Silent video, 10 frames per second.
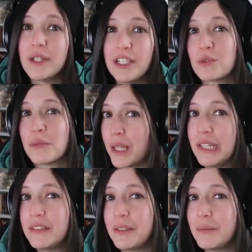oh, we need to
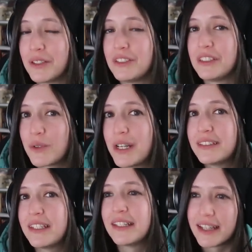replace him because he's
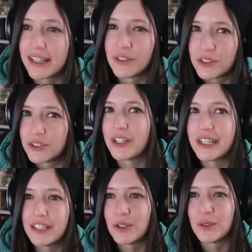crazy. And then you
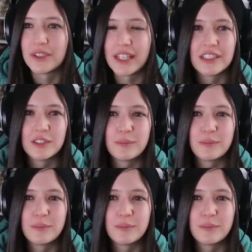start getting those like